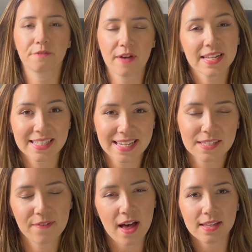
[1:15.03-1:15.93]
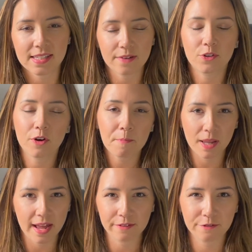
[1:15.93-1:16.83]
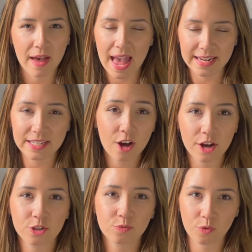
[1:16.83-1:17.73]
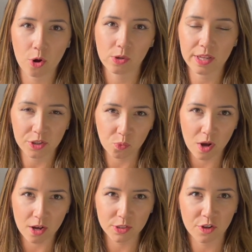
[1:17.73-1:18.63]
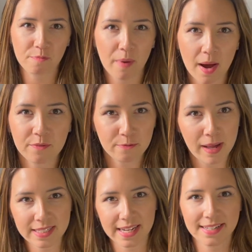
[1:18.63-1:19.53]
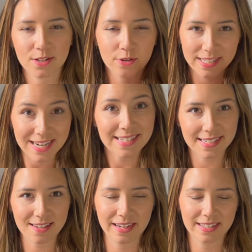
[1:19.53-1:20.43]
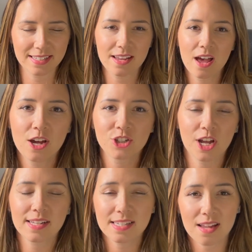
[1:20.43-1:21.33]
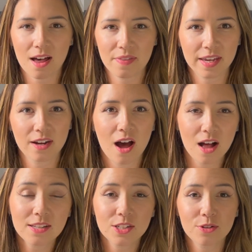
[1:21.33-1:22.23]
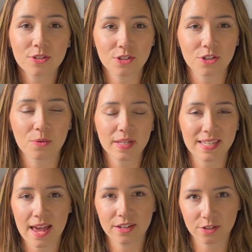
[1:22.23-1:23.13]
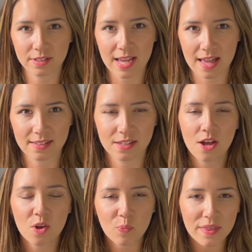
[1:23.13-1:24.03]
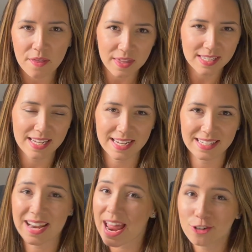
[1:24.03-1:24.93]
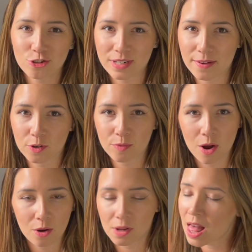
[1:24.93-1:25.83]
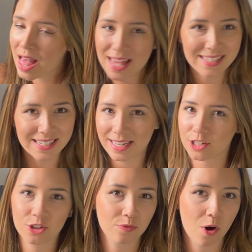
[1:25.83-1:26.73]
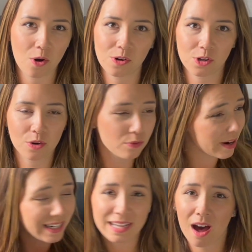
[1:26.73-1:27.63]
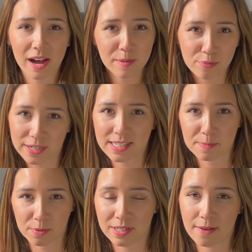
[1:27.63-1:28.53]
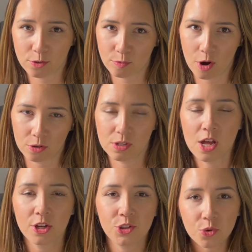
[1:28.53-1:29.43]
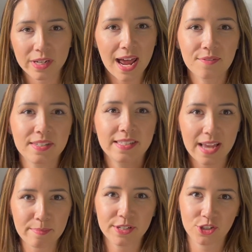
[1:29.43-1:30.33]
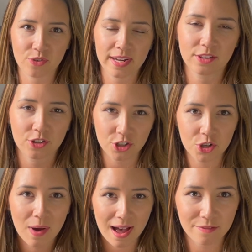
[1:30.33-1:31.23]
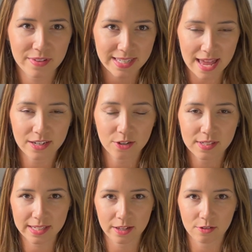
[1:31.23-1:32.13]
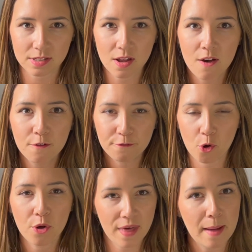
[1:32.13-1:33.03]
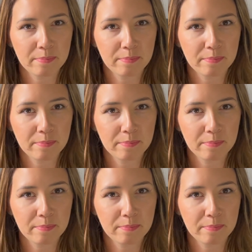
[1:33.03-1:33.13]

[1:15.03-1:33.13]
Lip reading: first things first, if you're applying for any kind of role in the world of bioinformatics or data science, chances are they're going to ask you to do a technical test. Whether this is an entry-level role, a senior role, or a really high principal level role, you're going to have to demonstrate that you have the technical skills for that